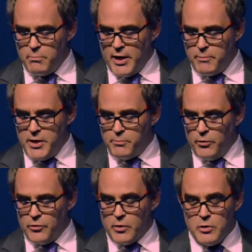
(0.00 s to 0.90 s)
by
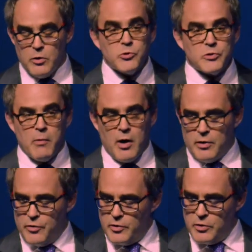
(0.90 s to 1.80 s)
people that are no
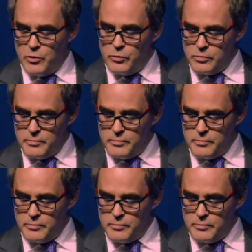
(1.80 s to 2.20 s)
smarter than you.